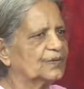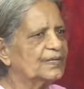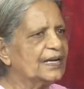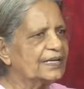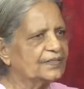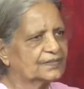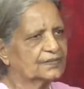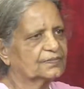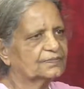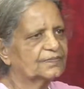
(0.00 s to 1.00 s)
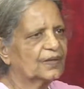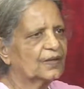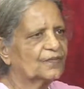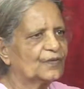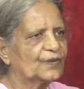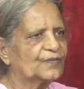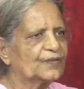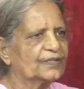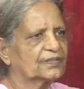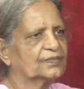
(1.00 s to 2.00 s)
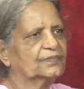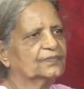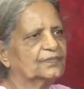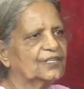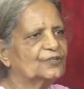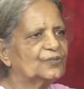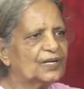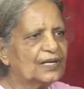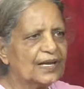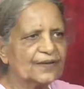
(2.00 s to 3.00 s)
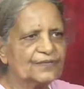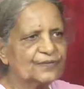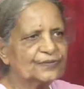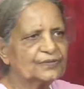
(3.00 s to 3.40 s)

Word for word: conduct, for our day to day life.